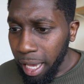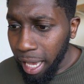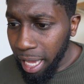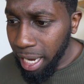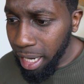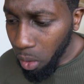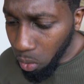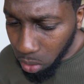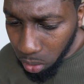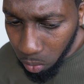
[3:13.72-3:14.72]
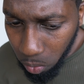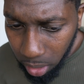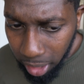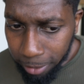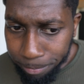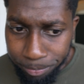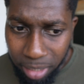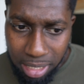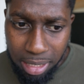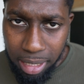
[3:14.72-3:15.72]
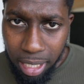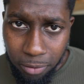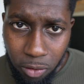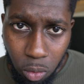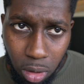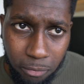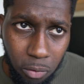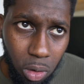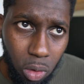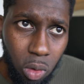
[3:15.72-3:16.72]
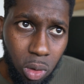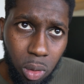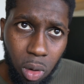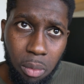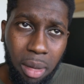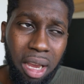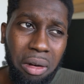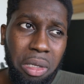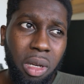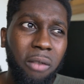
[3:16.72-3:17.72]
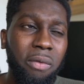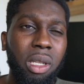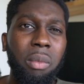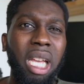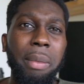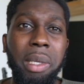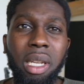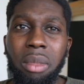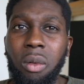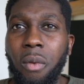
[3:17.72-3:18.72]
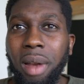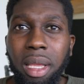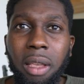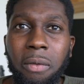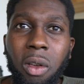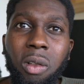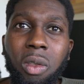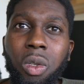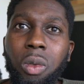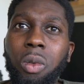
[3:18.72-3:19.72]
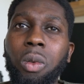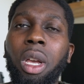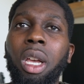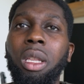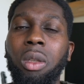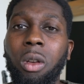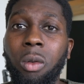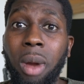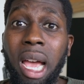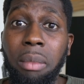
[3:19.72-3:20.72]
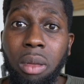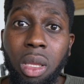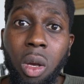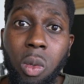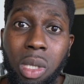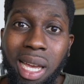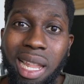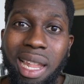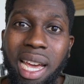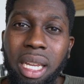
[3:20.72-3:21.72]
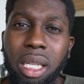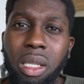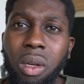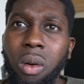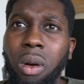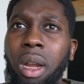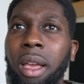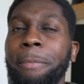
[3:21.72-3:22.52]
And also, as I said, if you work for Google or Microsoft, sometimes it can be really difficult to grab those clients, or